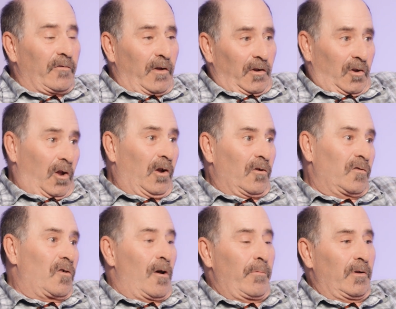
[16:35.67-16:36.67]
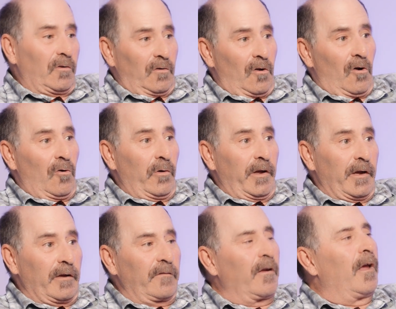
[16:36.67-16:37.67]
say Tinker's coming. Do you know who he
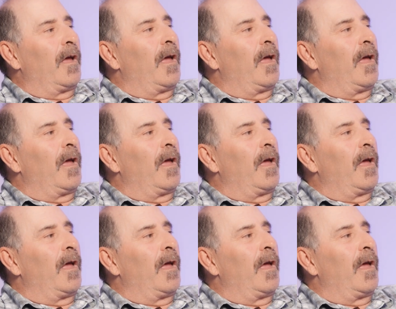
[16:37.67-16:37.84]
is?